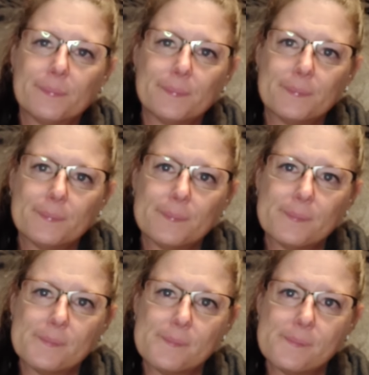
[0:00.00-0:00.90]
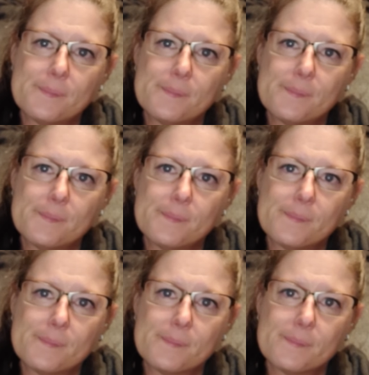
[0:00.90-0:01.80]

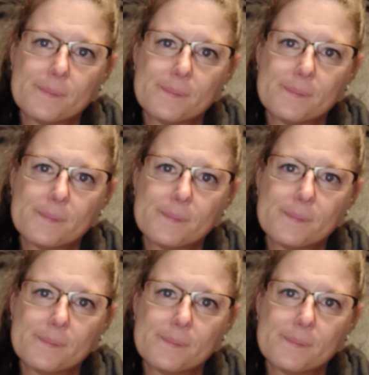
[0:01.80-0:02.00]
Nobody speaks.